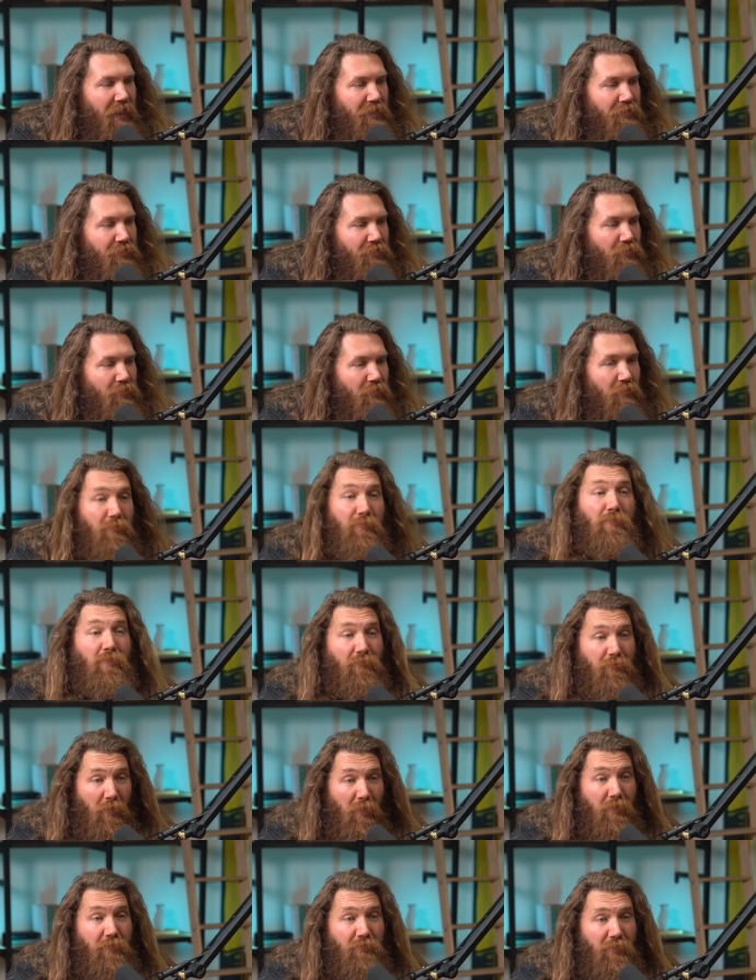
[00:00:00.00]
I knew it was a
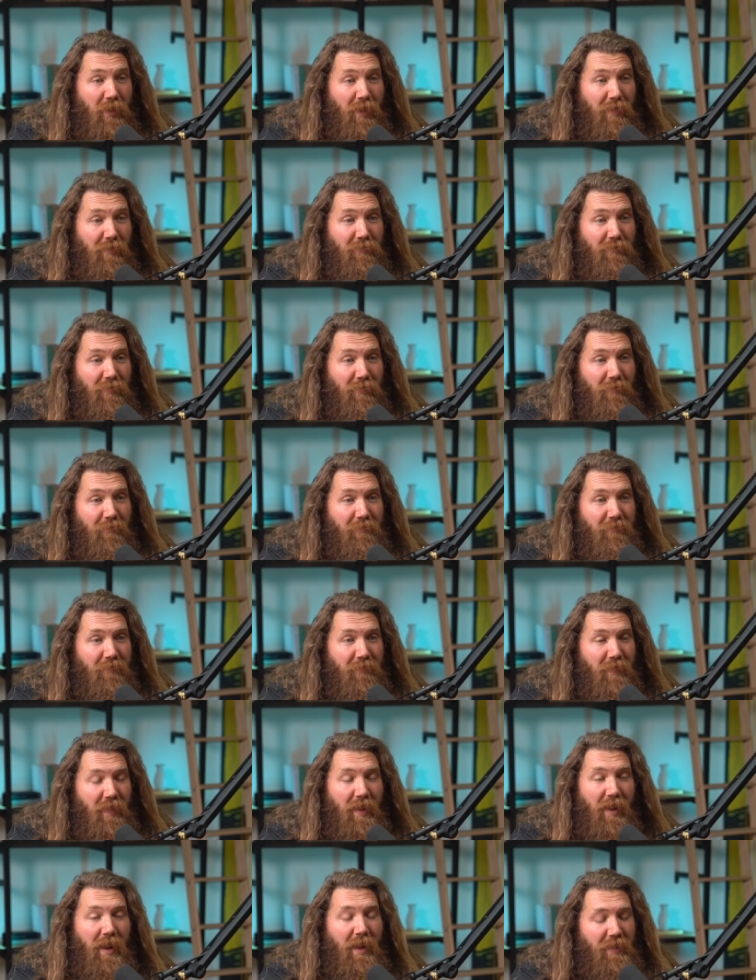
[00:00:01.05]
far drive.
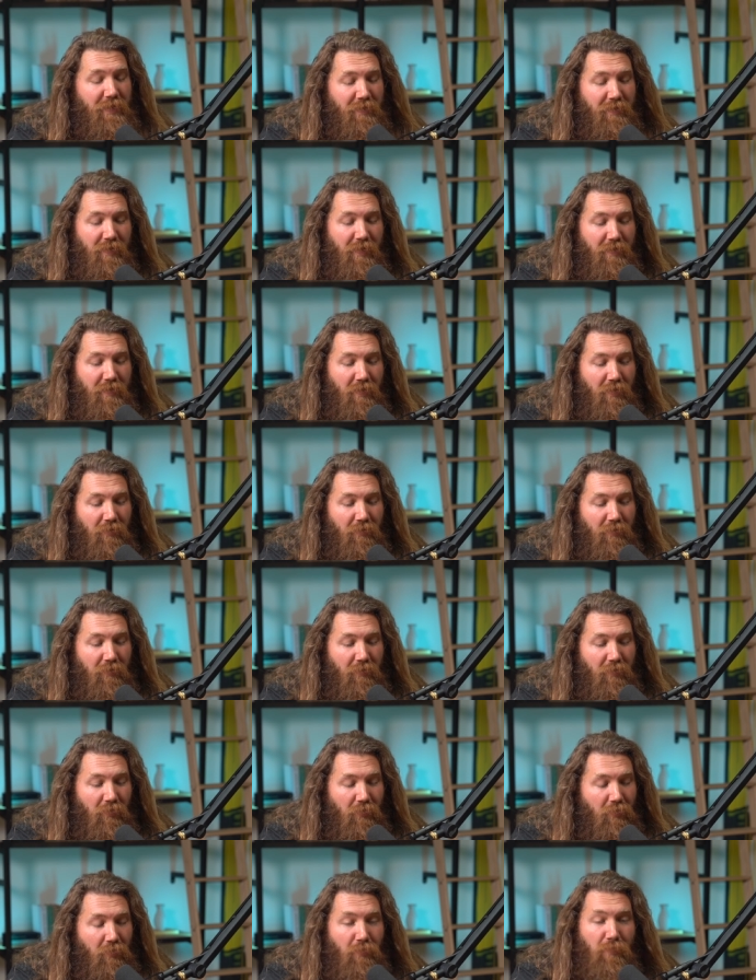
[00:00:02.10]
Yes. Yep. I didn't
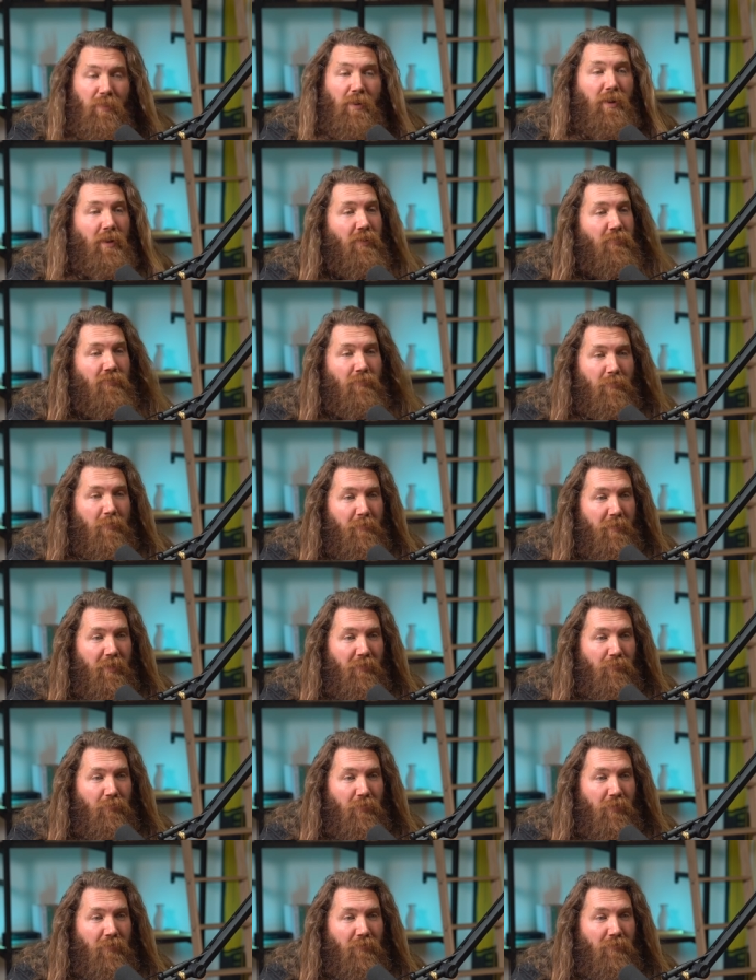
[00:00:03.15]
know who the customer
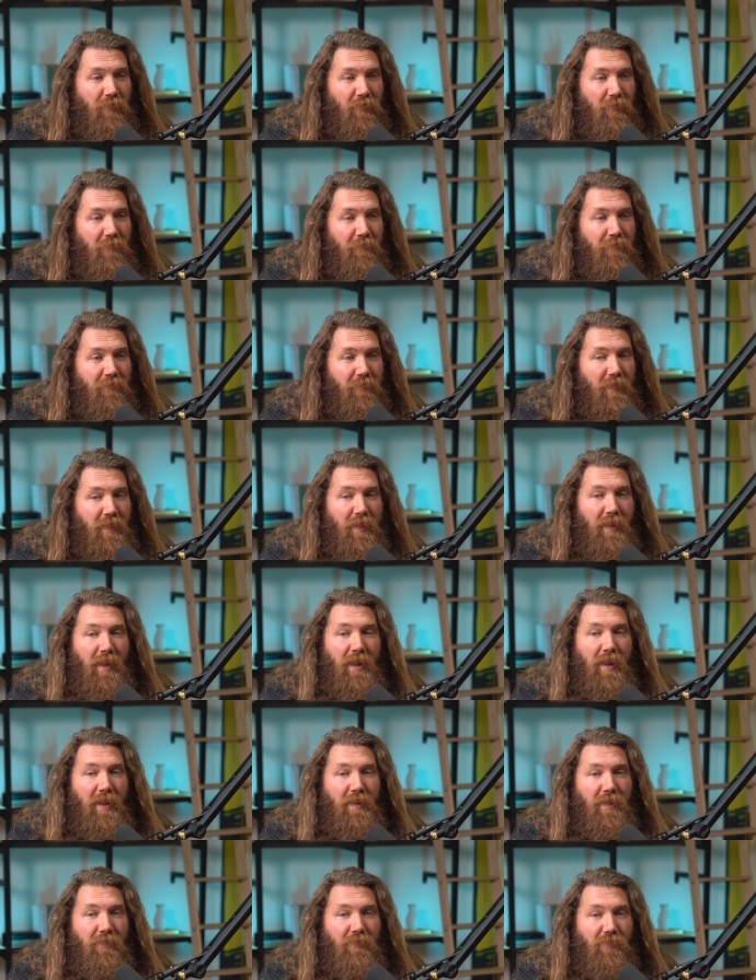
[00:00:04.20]
base was. Okay.
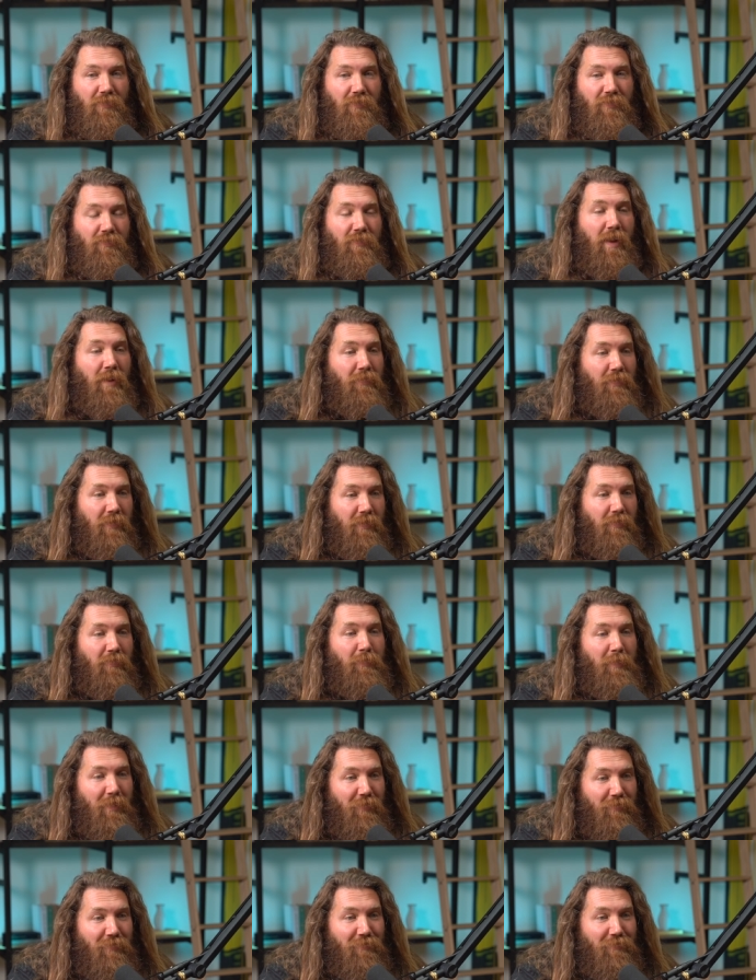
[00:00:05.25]
And it just sounded
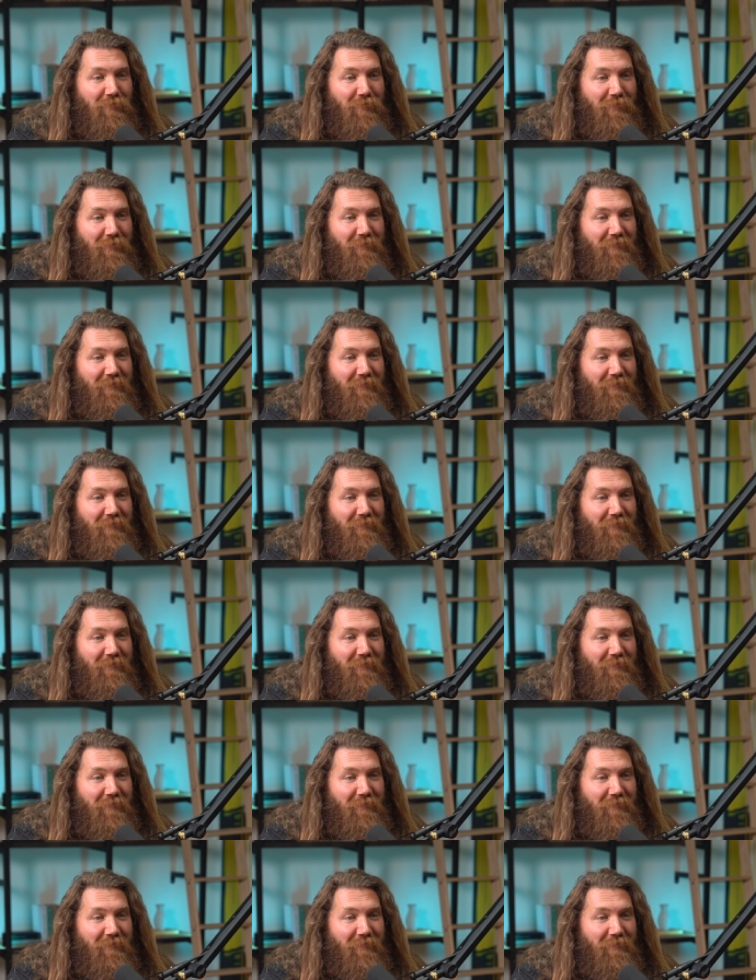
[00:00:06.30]
expensive.